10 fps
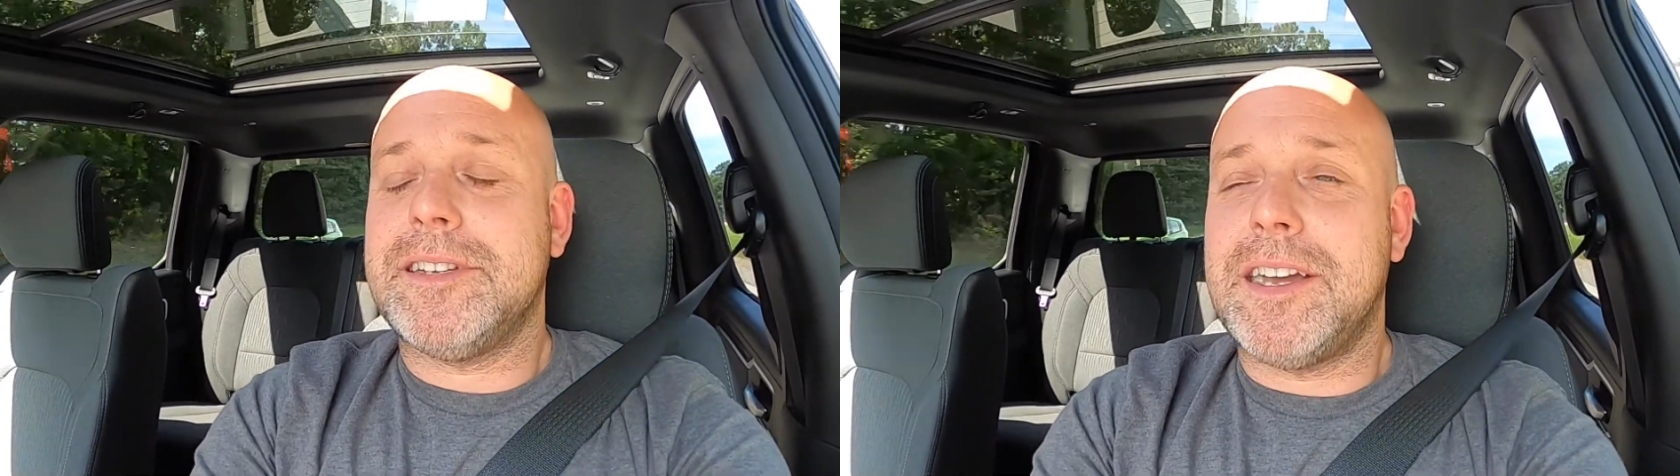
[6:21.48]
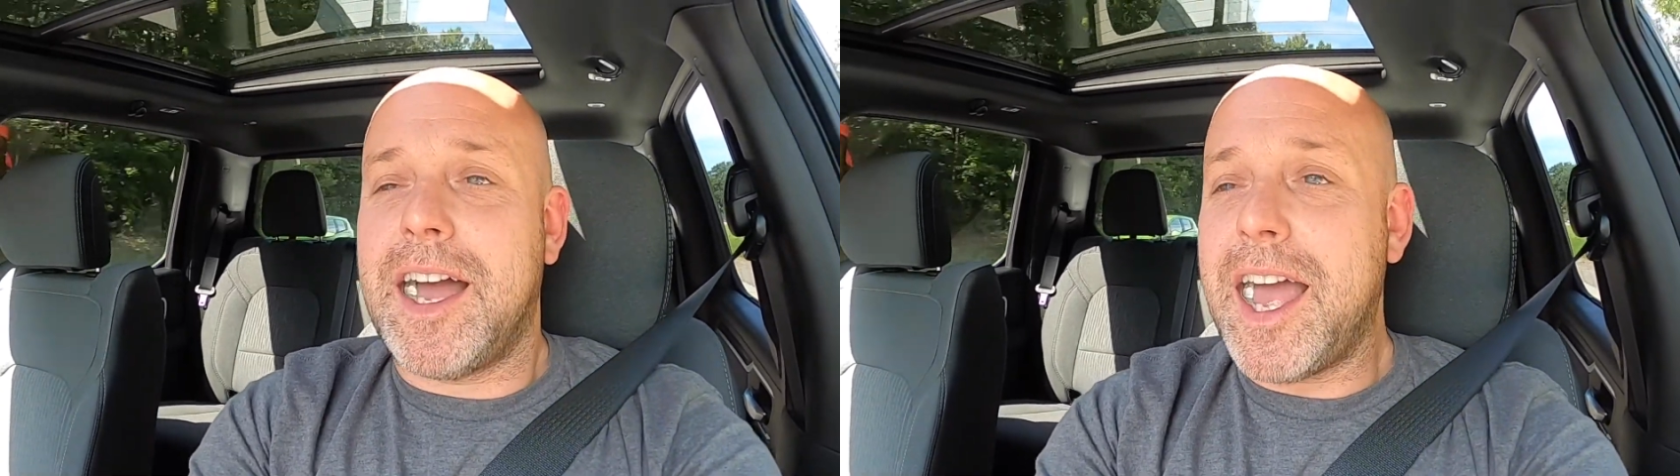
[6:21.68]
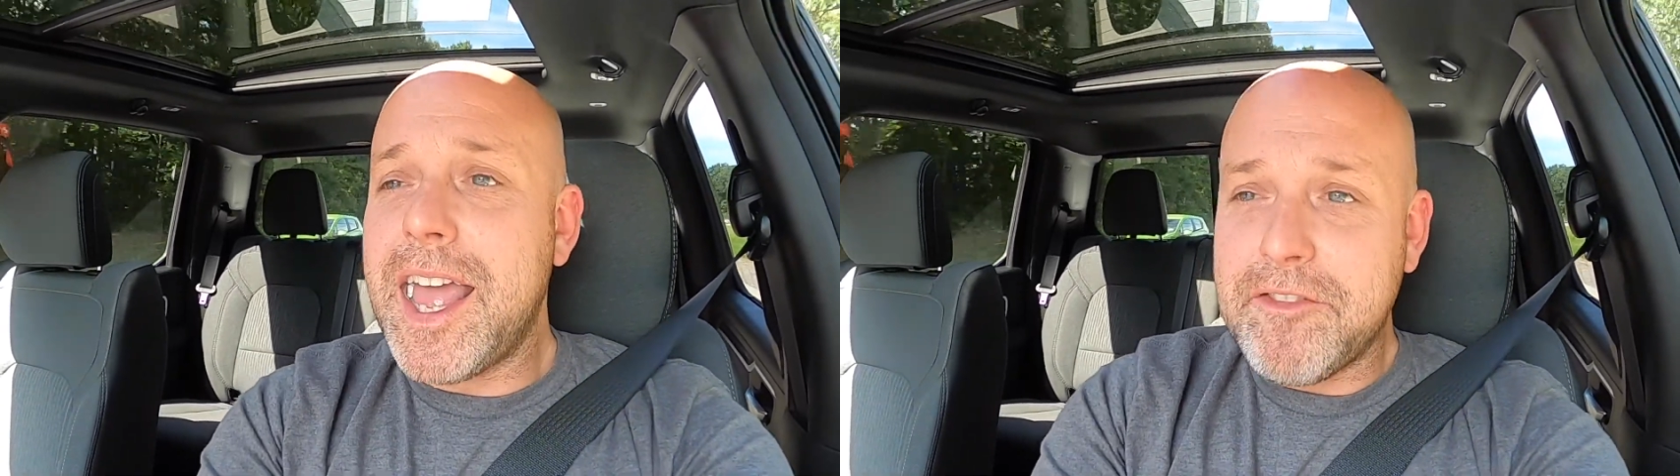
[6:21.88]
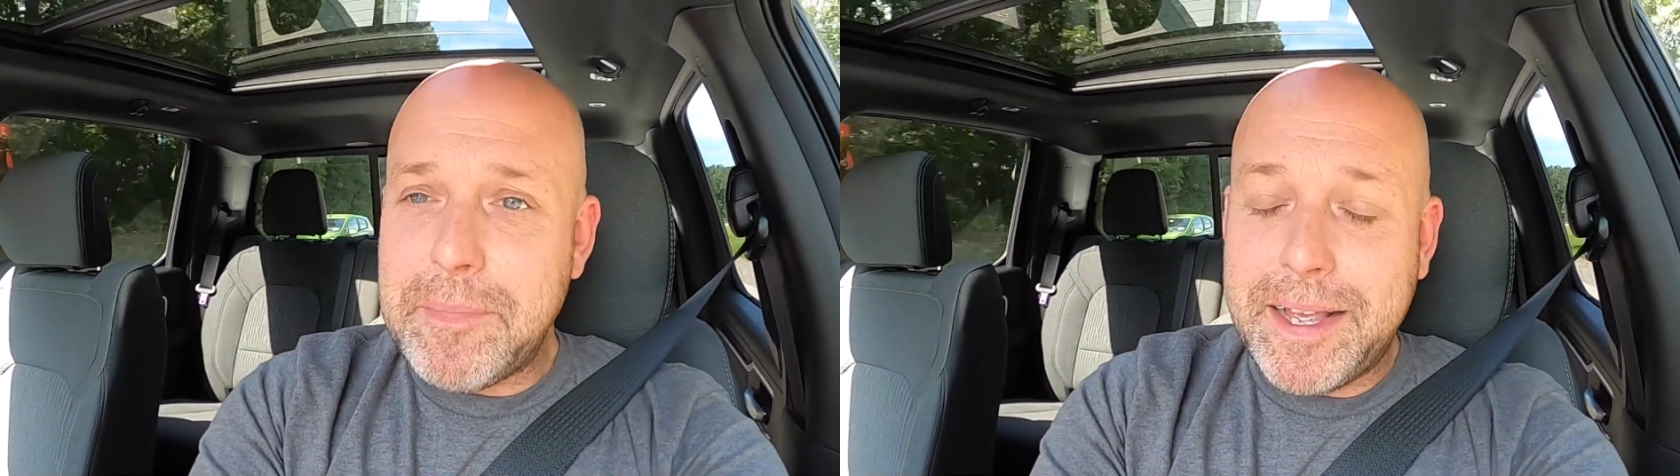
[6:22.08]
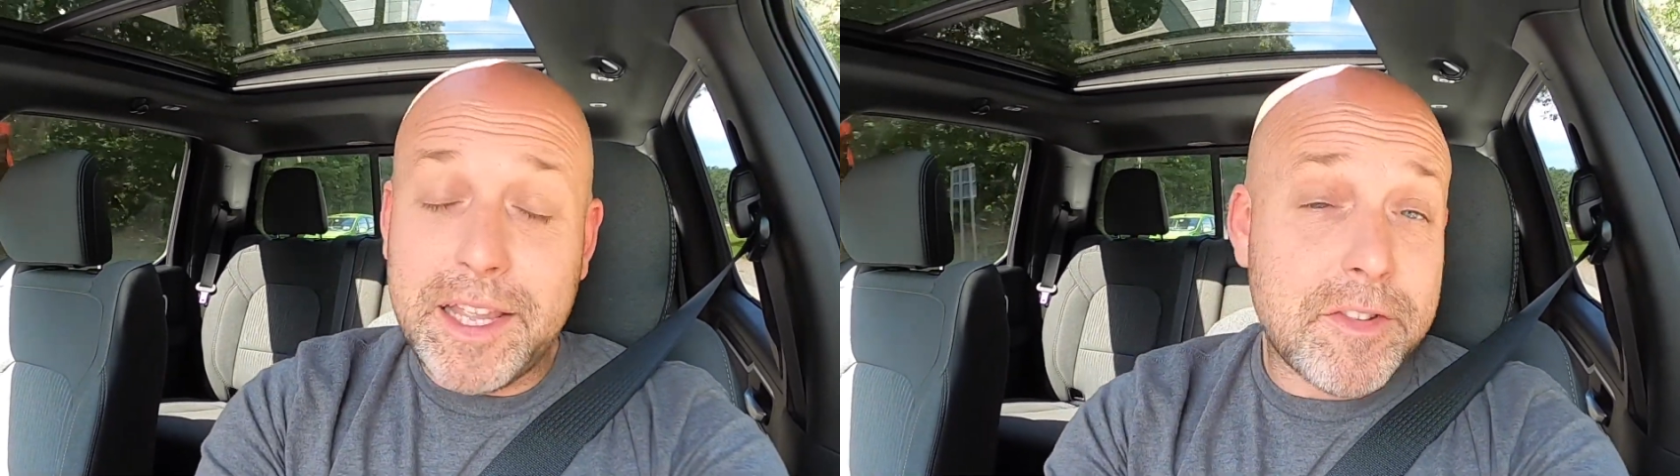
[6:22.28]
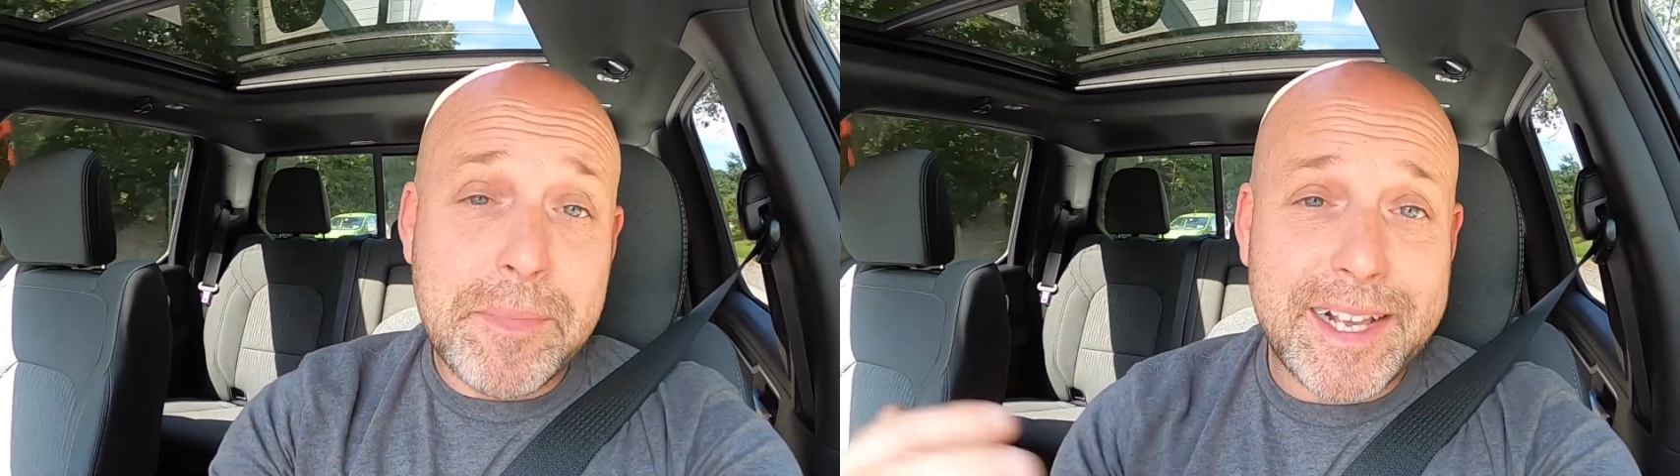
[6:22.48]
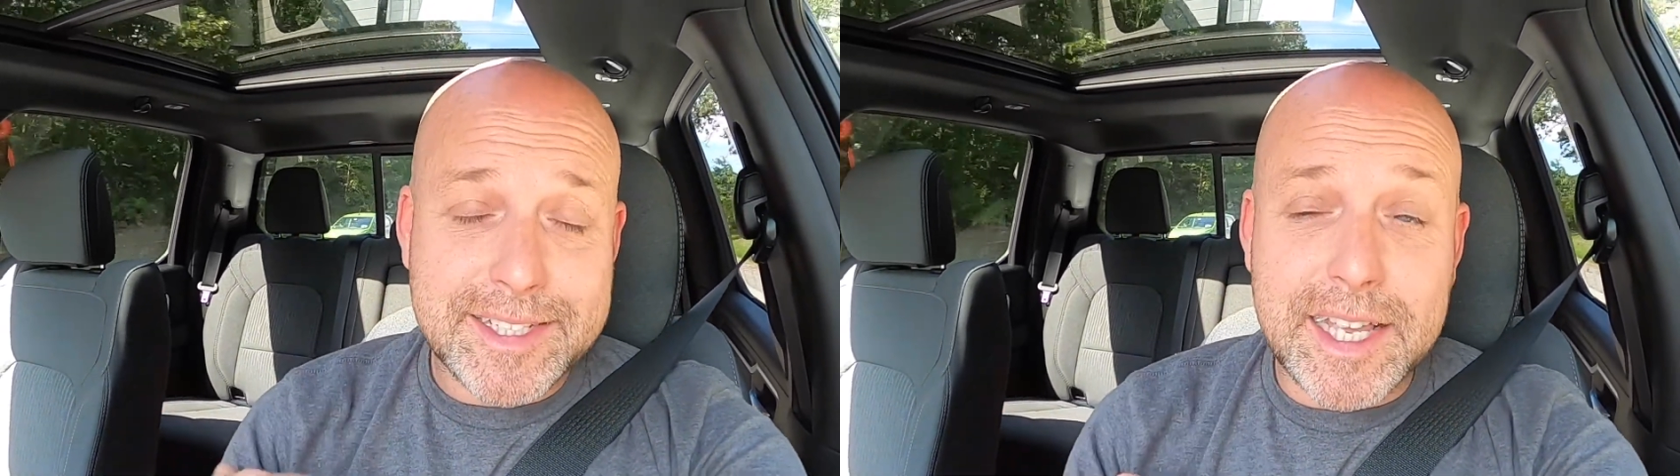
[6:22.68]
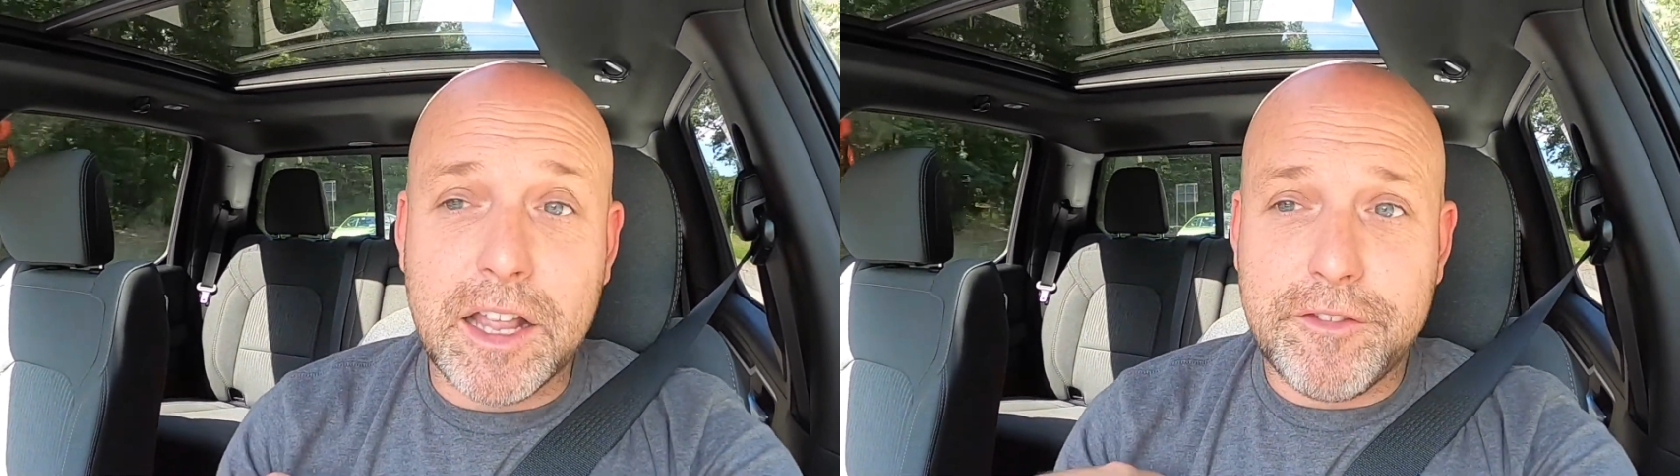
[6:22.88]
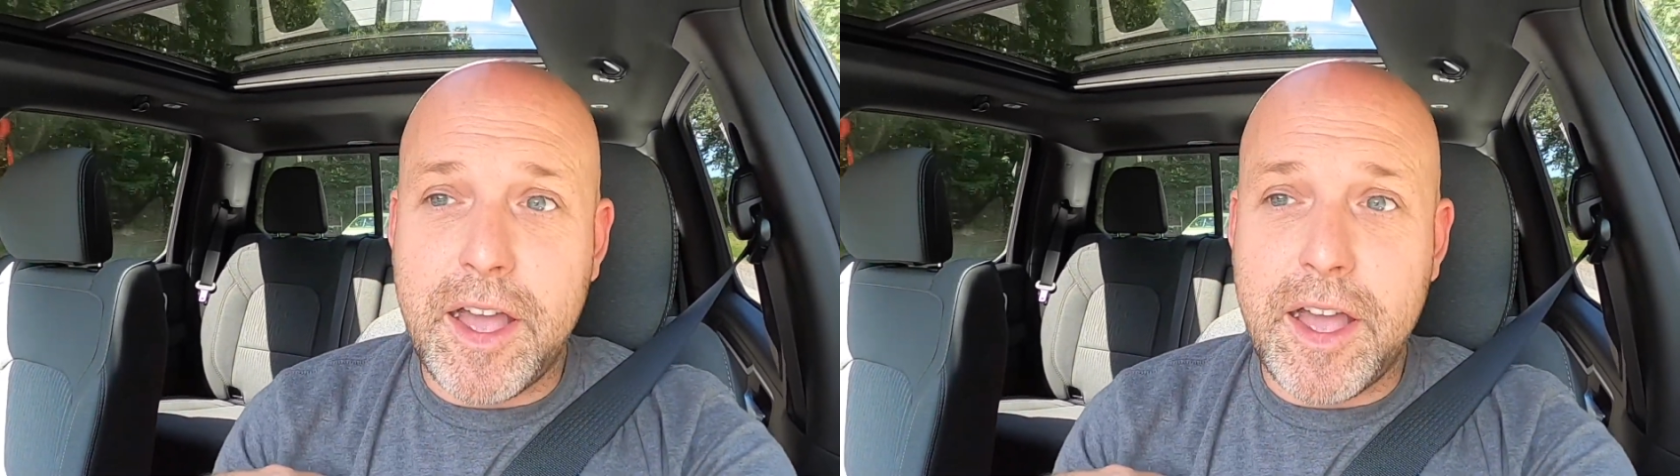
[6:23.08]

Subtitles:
I have even myself,